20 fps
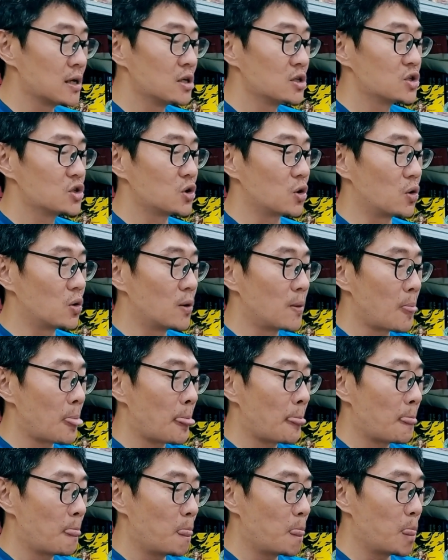So
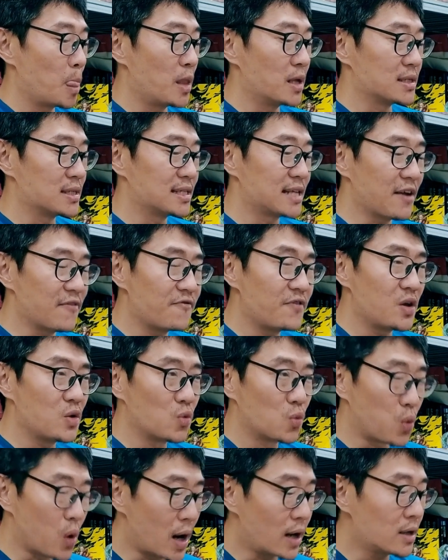the
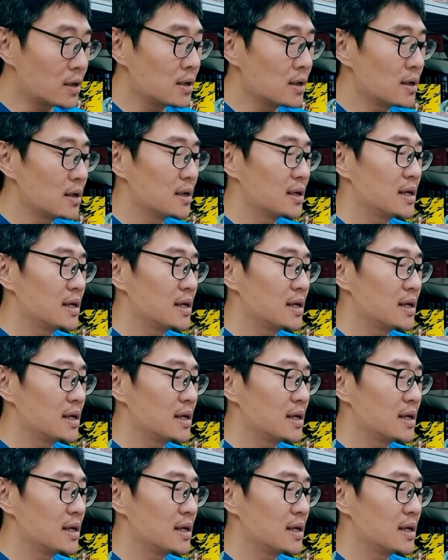ZV-1